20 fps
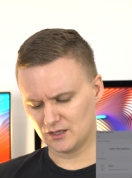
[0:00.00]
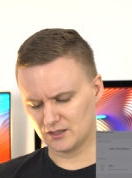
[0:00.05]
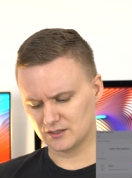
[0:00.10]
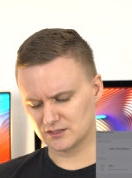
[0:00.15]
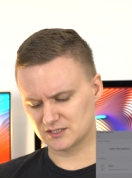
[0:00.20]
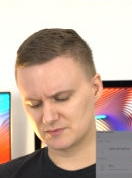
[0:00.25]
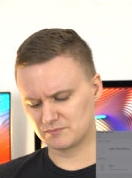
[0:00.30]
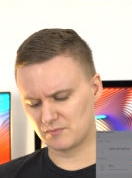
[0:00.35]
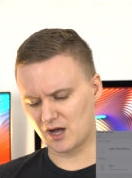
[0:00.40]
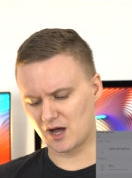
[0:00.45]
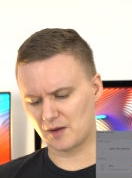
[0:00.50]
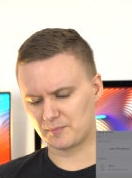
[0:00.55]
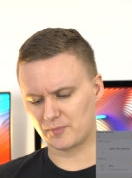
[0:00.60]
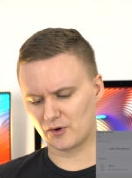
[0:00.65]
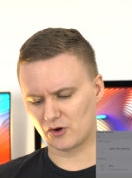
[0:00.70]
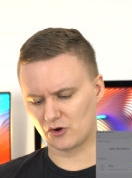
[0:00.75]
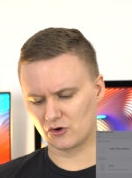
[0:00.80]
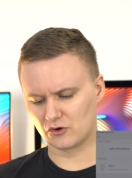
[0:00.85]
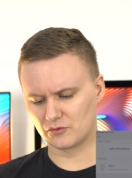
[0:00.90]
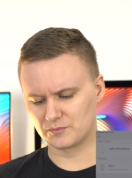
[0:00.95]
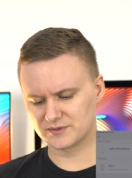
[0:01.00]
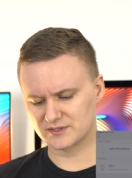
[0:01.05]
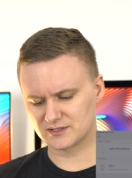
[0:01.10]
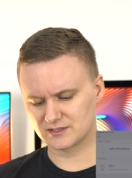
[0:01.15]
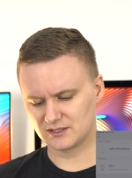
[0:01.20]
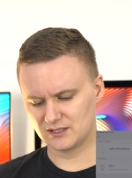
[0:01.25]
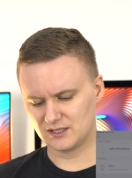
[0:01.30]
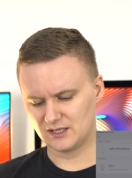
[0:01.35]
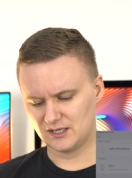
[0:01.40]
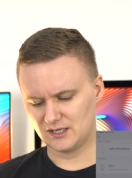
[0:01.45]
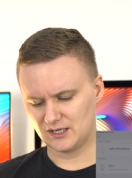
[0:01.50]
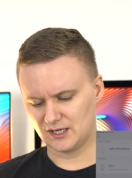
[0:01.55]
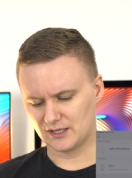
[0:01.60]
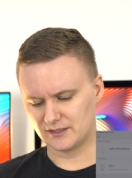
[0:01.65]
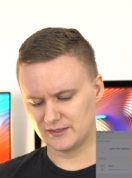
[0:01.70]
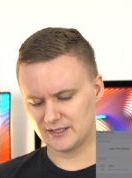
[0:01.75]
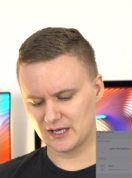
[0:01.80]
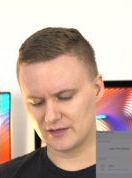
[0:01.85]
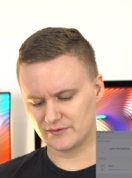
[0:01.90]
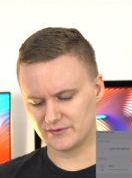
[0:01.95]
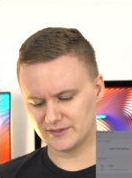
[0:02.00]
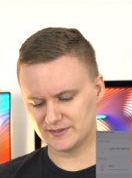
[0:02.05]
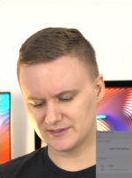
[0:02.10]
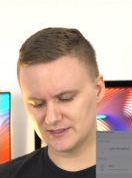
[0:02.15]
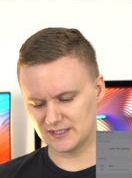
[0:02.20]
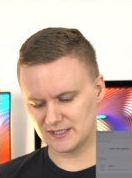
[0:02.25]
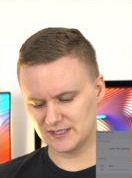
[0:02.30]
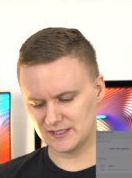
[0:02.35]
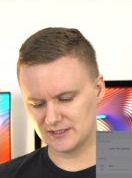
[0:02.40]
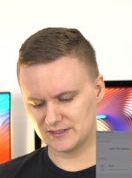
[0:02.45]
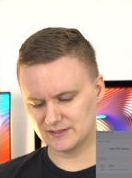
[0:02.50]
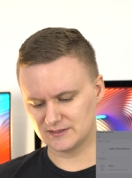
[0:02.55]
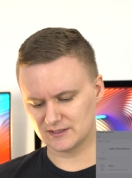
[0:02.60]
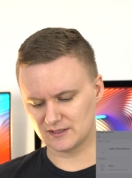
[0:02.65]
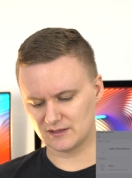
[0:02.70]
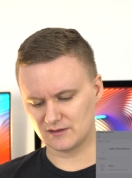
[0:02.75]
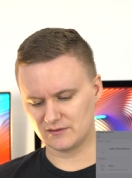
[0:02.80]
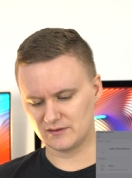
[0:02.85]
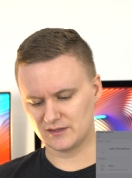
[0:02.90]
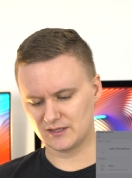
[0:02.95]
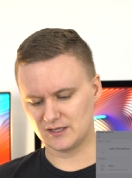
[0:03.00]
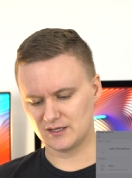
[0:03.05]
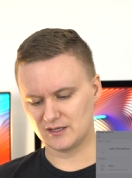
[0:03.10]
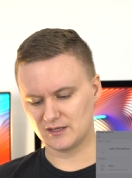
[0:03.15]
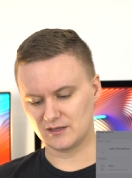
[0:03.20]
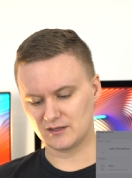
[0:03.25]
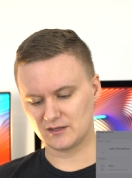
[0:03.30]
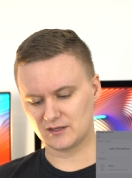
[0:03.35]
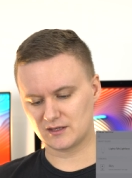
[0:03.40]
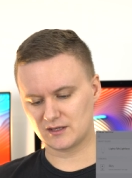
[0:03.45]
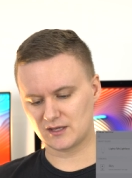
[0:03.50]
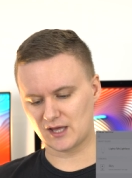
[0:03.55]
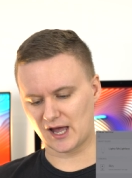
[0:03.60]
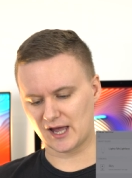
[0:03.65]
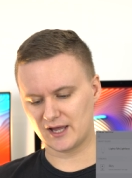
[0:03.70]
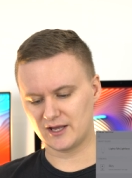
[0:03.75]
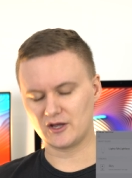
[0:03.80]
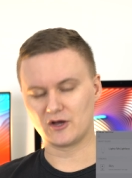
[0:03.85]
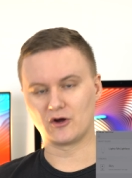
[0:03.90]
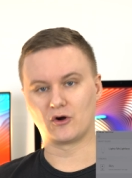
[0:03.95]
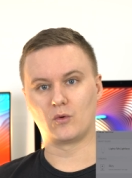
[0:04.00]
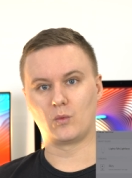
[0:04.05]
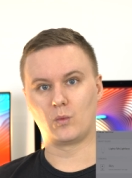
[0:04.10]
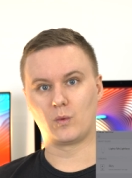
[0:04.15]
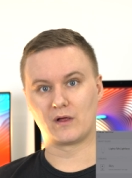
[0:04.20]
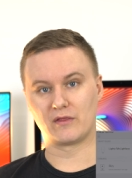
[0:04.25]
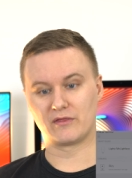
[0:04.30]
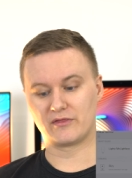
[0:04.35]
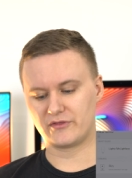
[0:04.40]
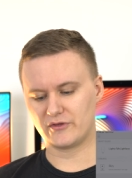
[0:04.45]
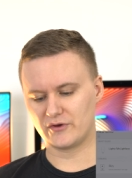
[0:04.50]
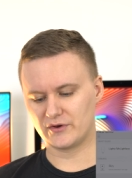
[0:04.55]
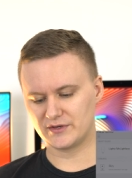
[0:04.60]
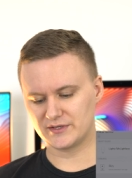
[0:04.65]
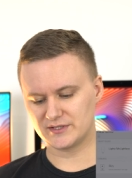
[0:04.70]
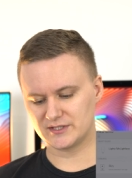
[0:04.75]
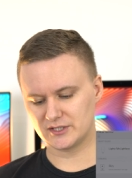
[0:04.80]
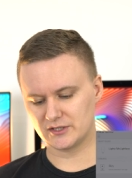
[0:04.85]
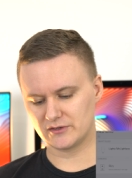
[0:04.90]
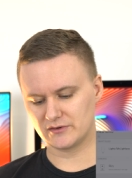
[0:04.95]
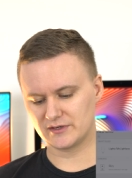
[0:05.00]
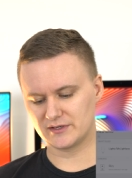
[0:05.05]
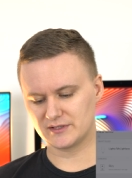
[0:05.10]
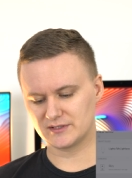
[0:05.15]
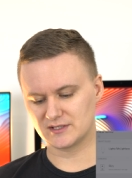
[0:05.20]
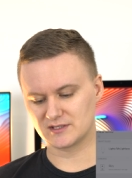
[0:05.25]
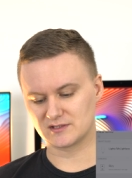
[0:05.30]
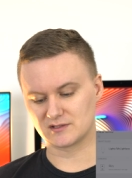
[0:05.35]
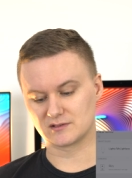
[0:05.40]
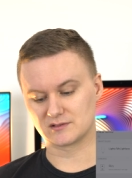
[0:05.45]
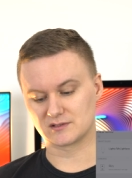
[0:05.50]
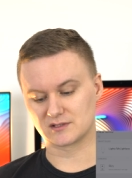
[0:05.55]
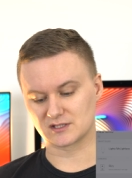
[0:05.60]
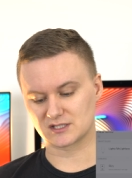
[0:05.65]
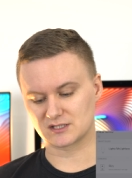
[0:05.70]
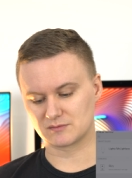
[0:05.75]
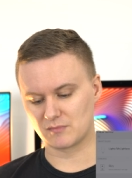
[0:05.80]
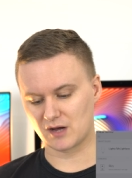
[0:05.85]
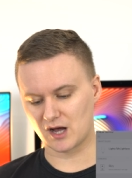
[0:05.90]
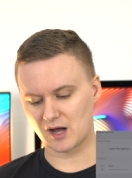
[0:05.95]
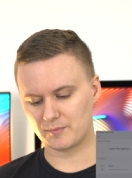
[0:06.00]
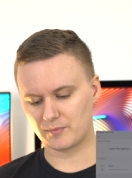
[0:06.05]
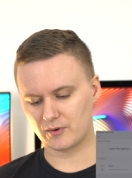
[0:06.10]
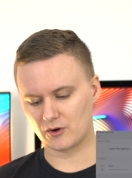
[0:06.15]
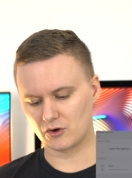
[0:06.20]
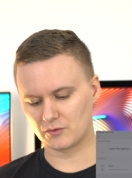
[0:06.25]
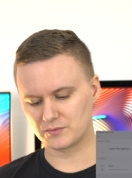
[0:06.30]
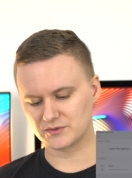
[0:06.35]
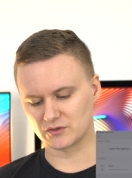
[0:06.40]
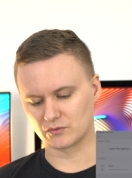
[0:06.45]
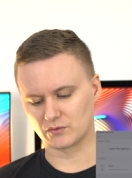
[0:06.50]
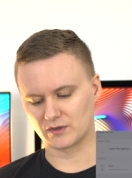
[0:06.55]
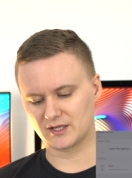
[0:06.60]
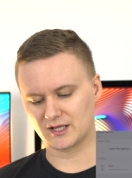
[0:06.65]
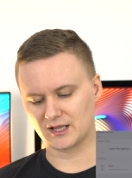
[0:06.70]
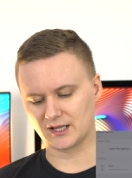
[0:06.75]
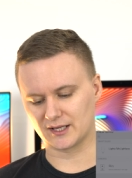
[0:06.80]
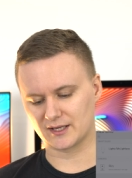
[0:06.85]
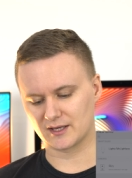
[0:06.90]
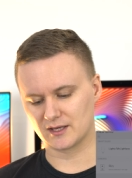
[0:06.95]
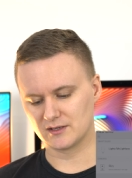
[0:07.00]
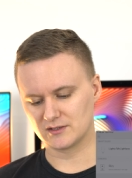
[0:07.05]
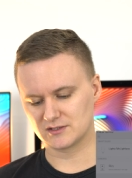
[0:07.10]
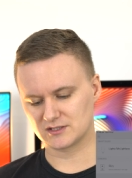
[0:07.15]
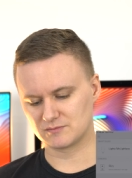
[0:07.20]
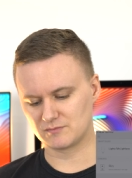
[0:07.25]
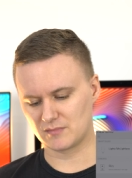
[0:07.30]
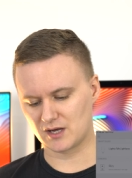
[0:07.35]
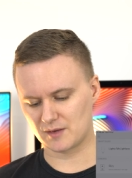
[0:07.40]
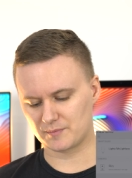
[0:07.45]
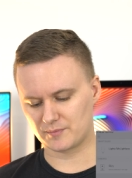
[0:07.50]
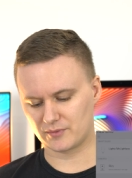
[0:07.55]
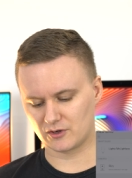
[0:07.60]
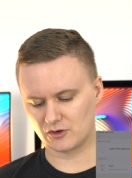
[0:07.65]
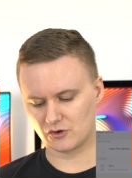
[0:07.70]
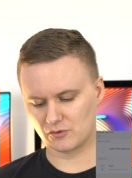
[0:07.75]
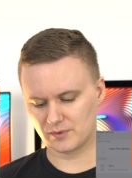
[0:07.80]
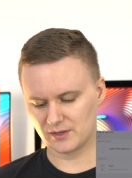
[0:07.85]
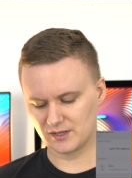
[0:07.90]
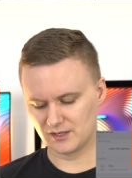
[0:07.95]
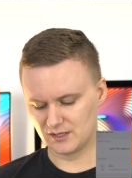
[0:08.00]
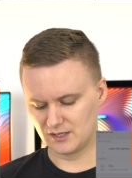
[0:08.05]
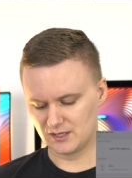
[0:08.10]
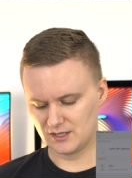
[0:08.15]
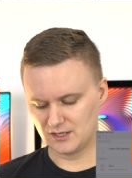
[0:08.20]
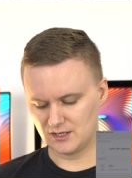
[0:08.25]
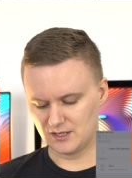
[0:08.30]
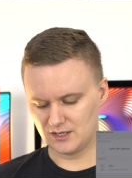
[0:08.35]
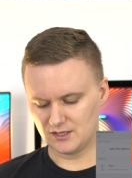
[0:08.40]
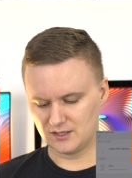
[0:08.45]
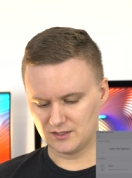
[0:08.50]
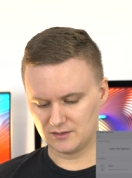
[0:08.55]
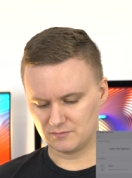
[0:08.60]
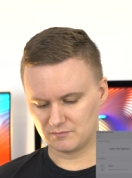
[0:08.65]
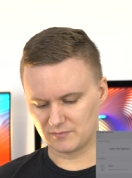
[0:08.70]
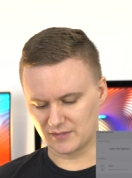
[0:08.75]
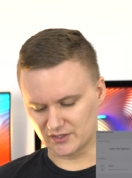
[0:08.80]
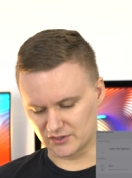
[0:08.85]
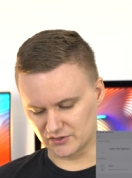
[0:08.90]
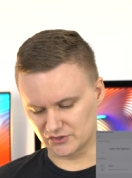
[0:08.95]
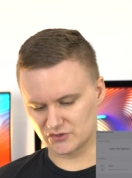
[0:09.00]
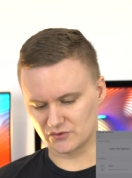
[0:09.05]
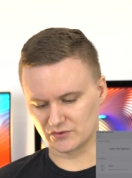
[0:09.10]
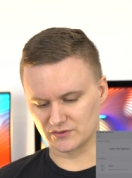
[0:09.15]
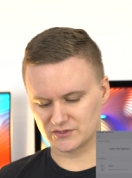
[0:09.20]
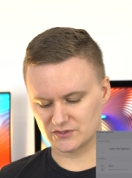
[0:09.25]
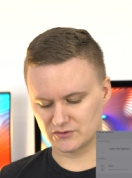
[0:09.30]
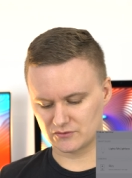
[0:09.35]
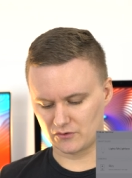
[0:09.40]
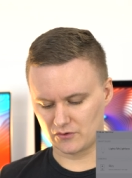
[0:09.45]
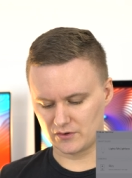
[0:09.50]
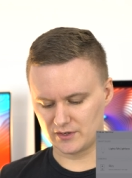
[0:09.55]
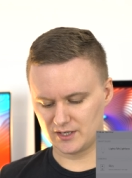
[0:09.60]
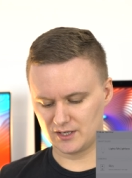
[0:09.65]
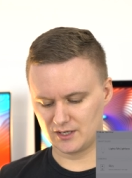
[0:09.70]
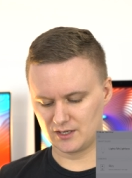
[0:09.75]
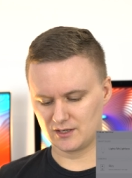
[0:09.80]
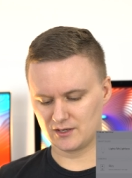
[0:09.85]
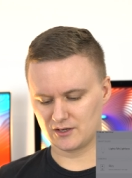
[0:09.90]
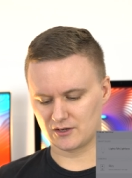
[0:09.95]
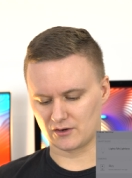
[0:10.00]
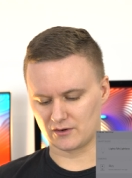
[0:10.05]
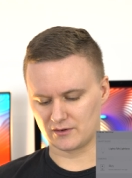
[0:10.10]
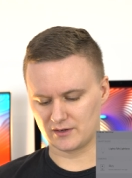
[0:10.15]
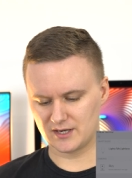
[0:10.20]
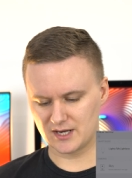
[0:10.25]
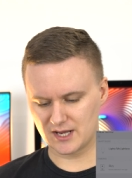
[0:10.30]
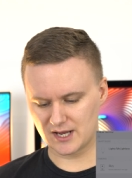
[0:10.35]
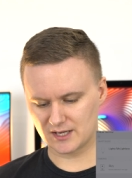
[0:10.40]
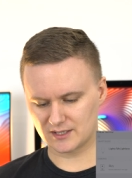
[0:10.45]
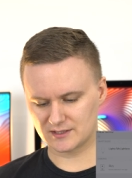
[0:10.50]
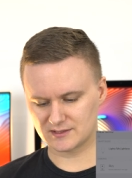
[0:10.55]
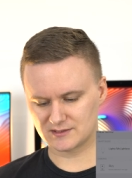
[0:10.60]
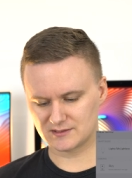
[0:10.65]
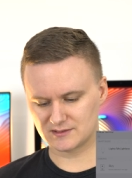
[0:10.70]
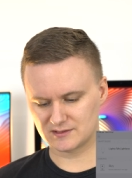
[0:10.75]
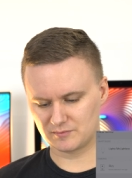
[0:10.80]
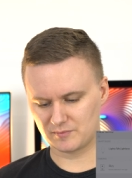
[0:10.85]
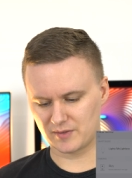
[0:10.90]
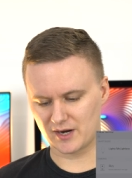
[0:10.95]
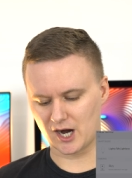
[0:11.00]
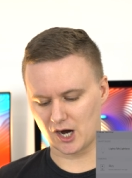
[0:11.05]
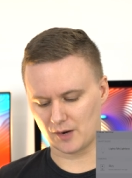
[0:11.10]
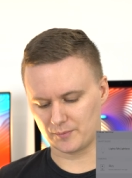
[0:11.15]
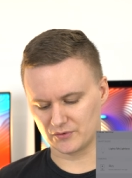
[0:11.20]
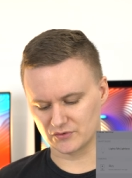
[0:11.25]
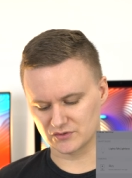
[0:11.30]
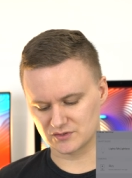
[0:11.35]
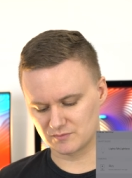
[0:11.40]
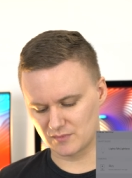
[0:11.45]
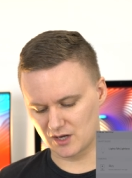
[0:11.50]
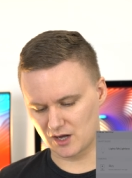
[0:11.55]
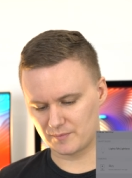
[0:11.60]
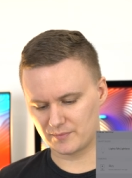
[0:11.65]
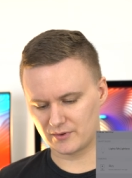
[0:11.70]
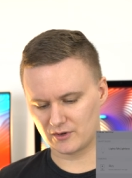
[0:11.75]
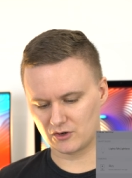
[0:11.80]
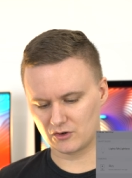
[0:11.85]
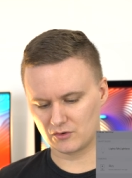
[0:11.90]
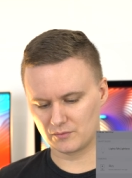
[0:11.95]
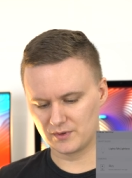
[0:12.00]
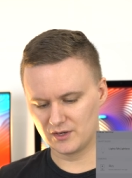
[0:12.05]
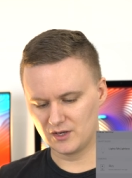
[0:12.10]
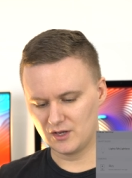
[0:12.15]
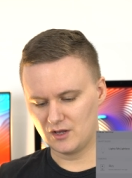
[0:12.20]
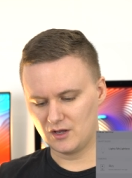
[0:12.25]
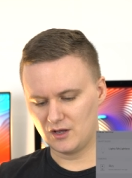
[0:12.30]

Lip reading: Smart Bulbs. Now this is the KL130 series. This is the Smart Bulb, so we'll click Smart Bulb, make sure it's screwed in, go next, power up your Smart Bulb.